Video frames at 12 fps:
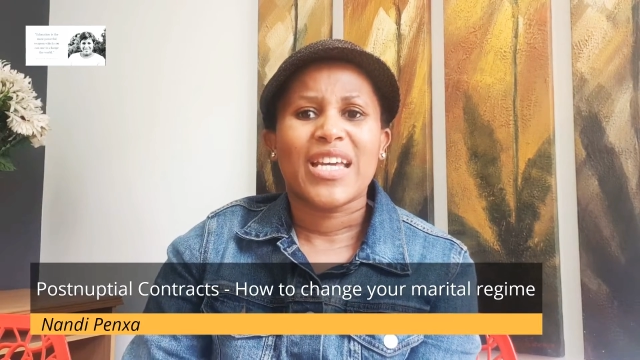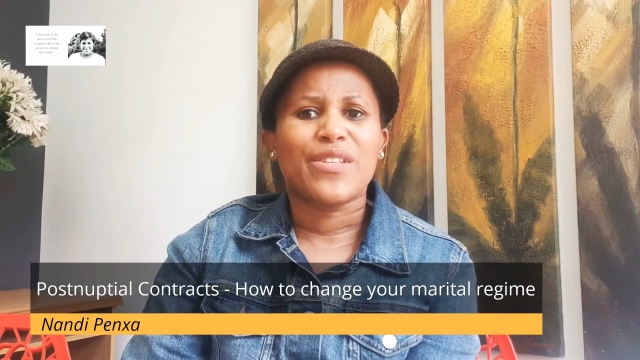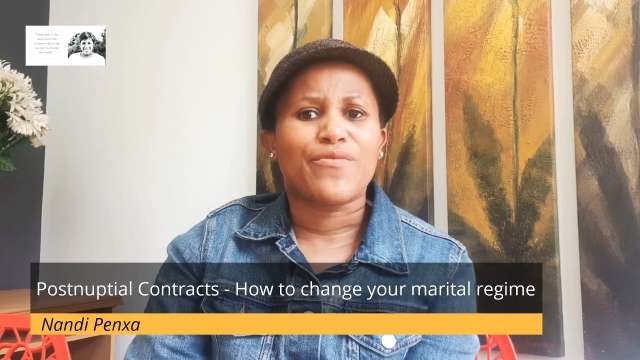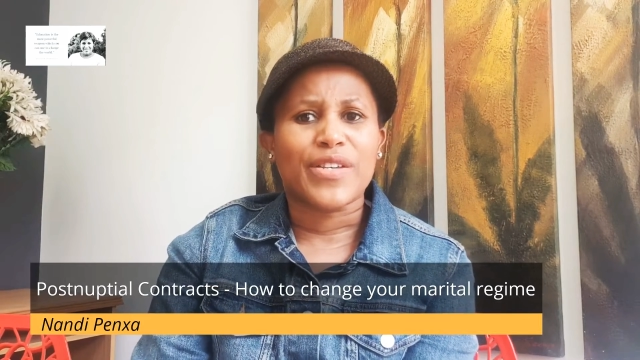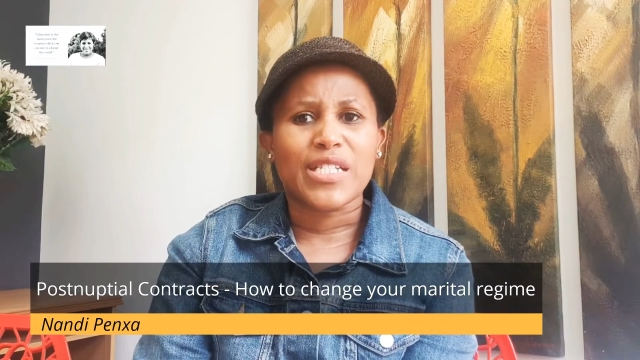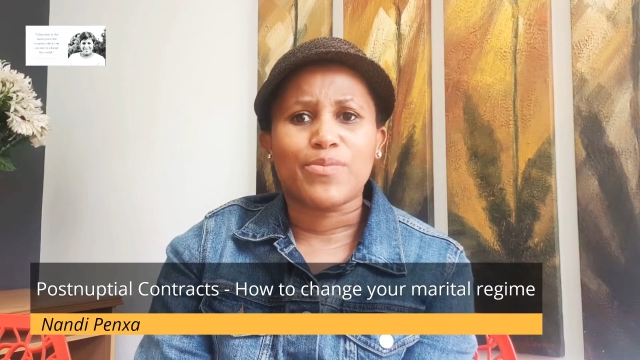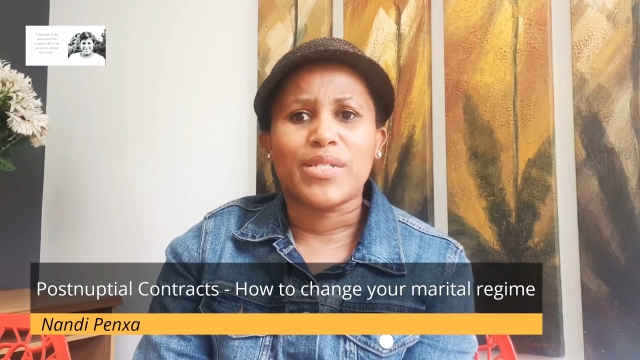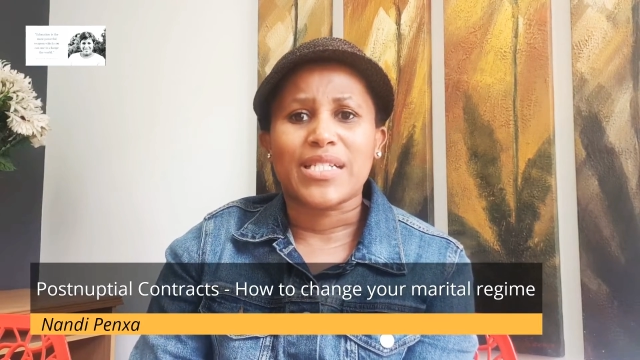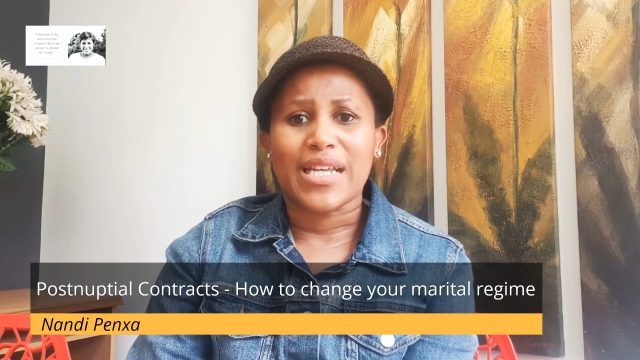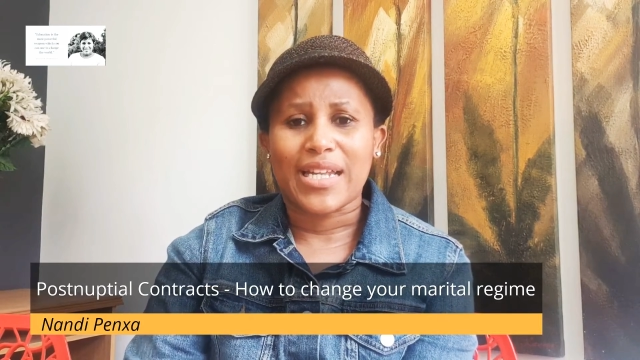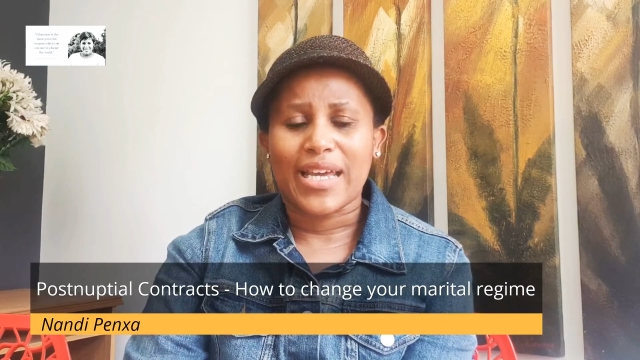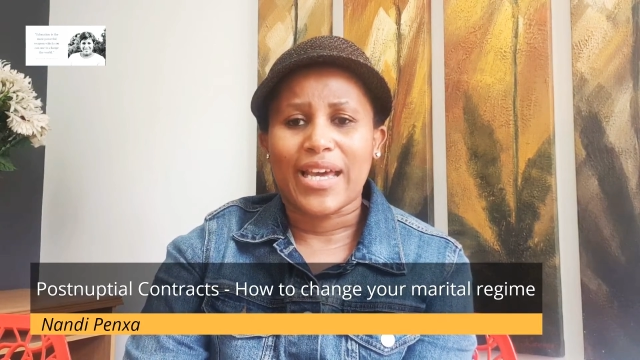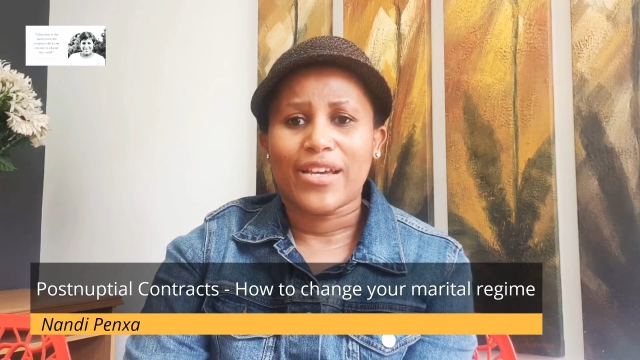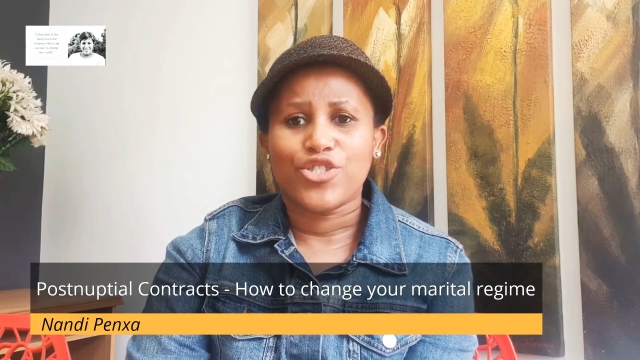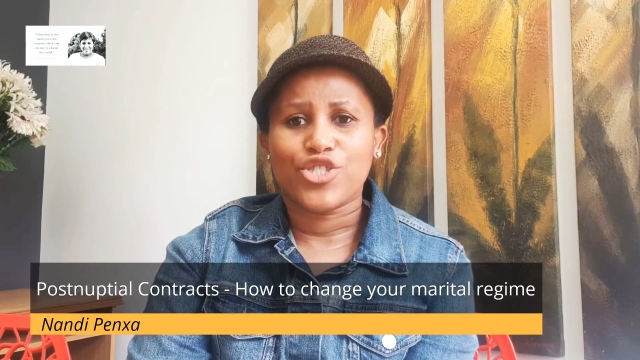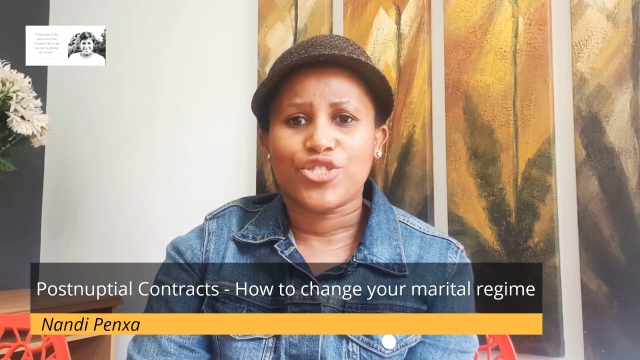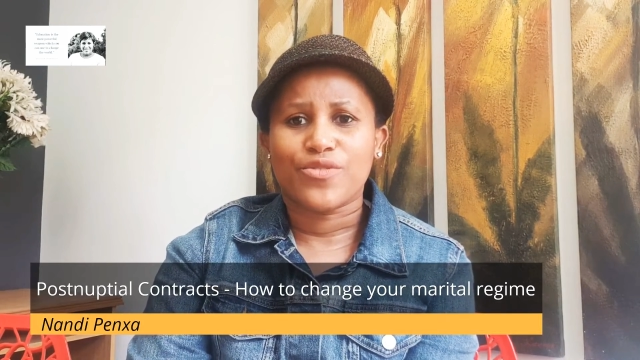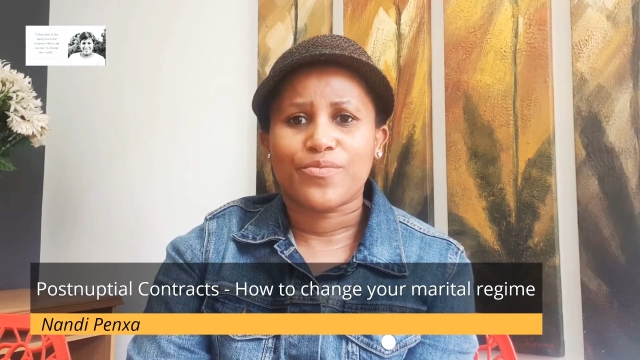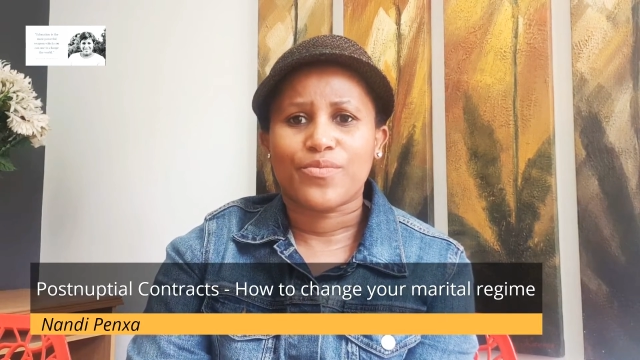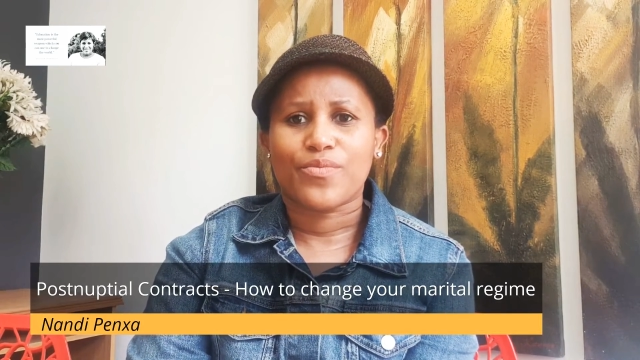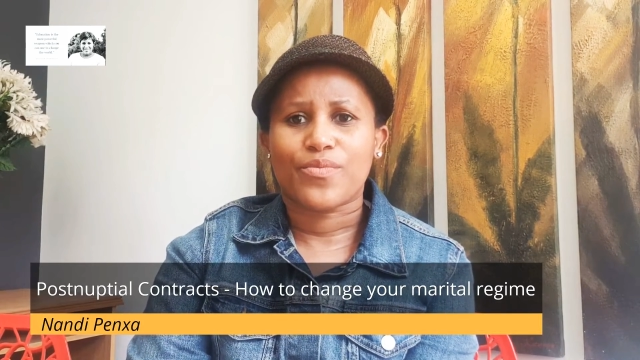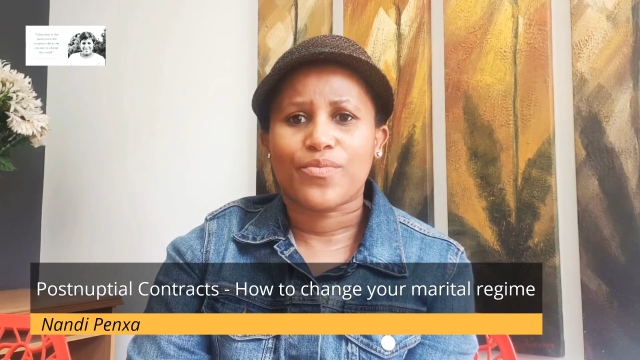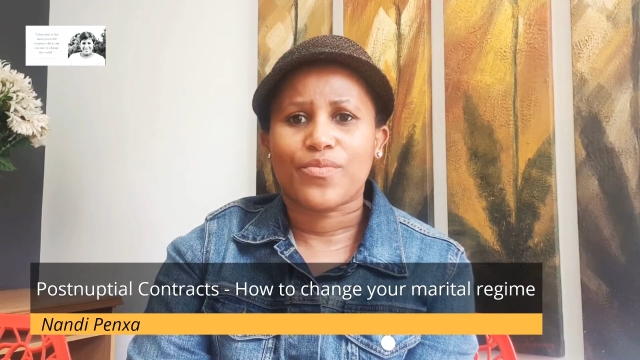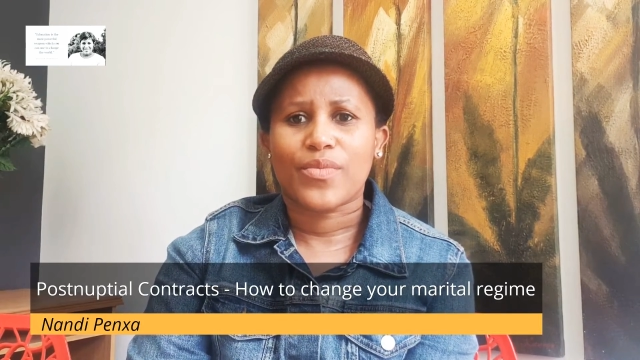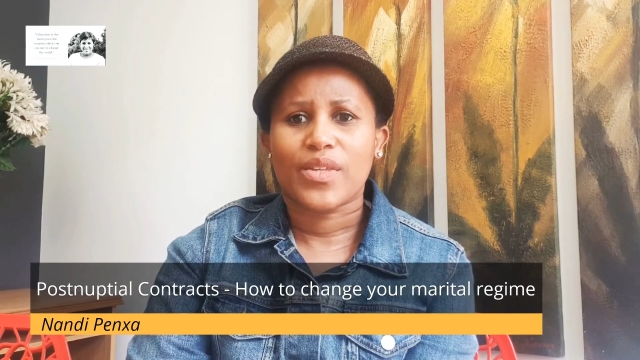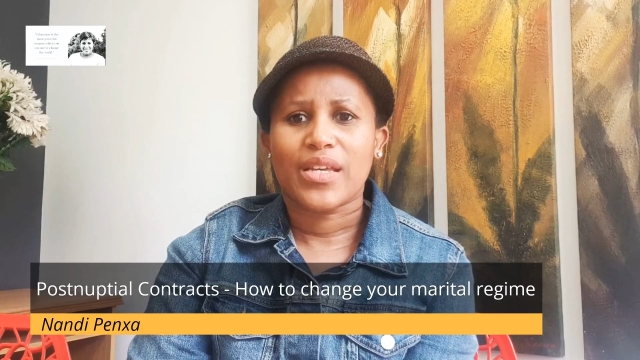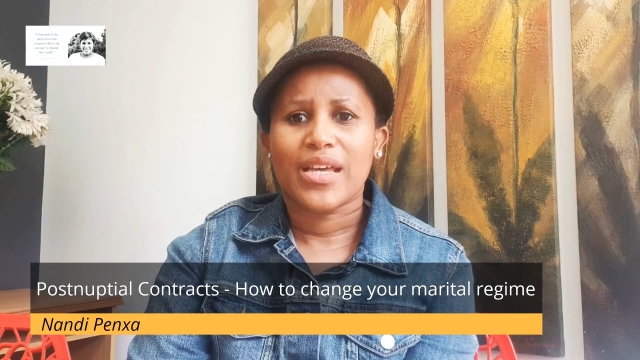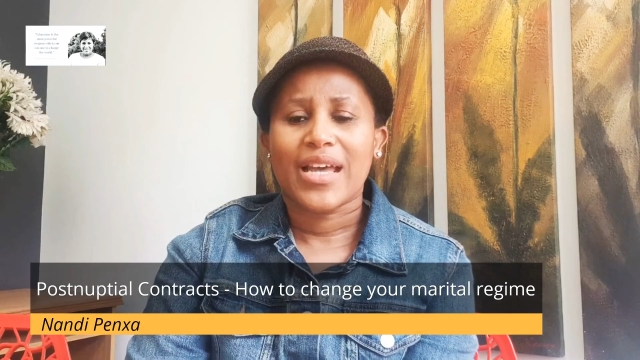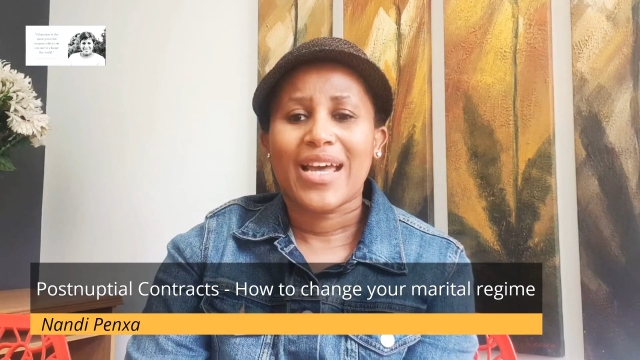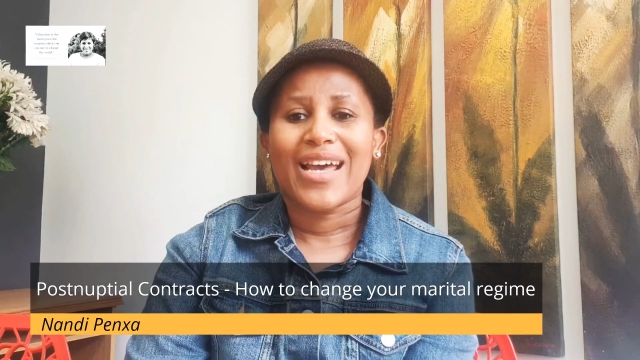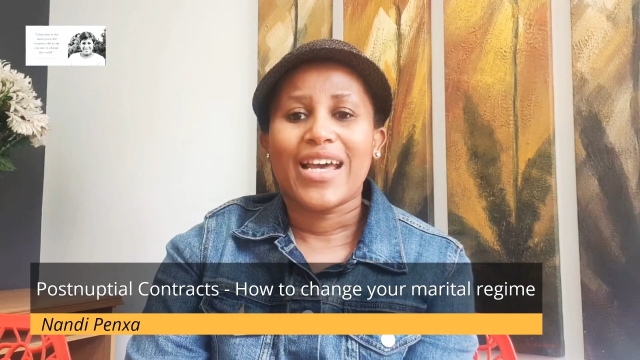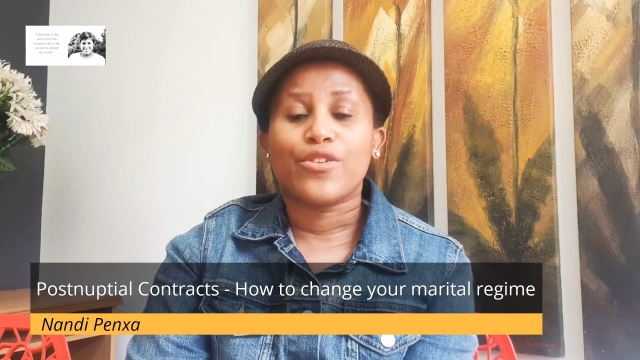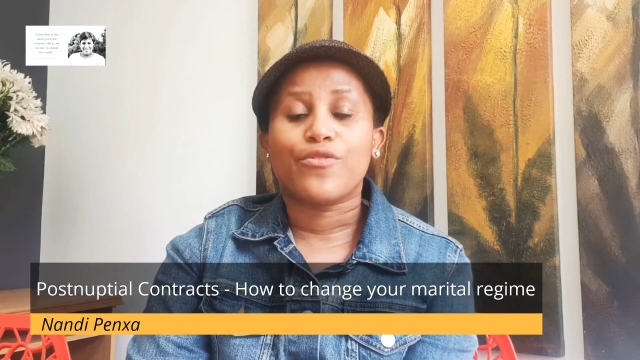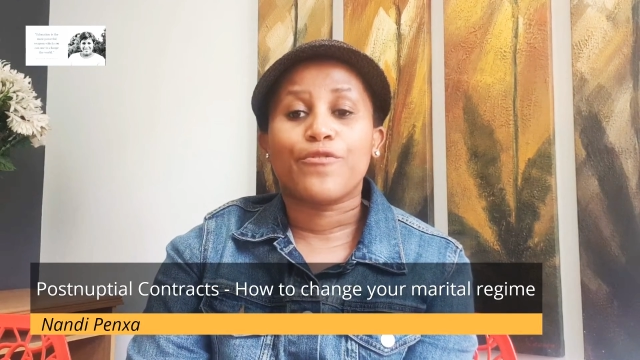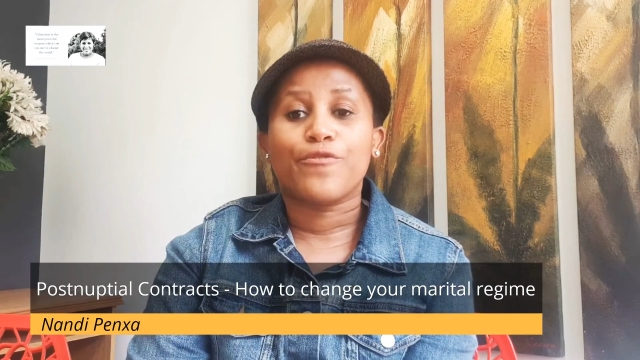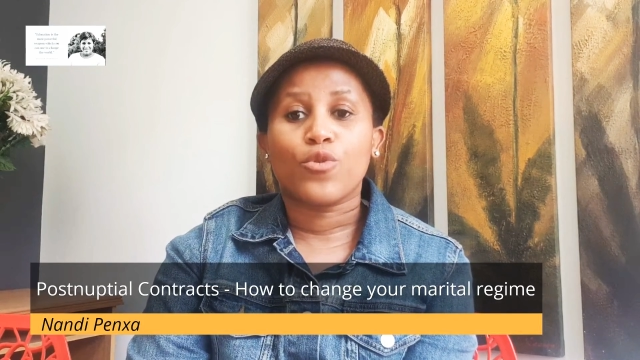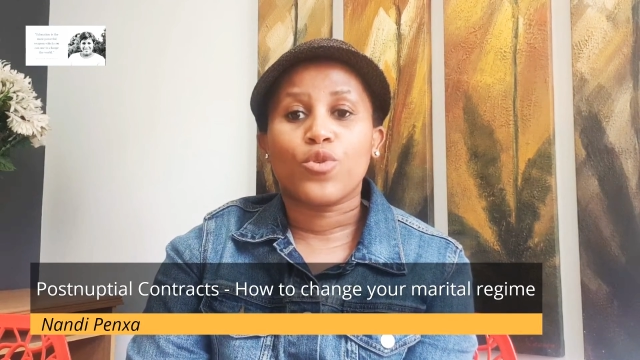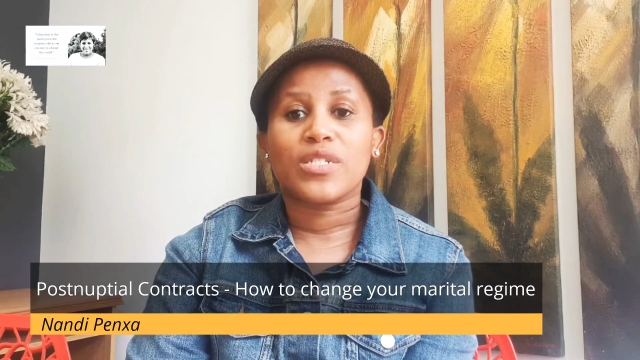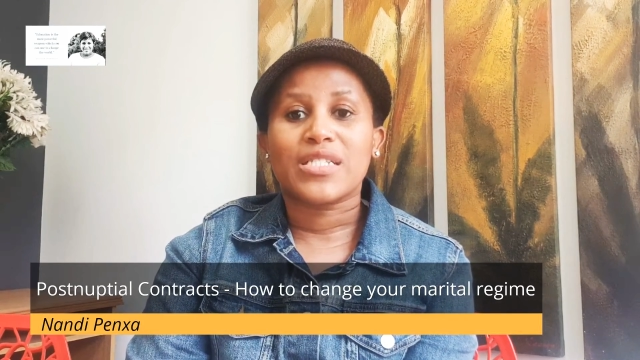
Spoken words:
investments, and cash, and full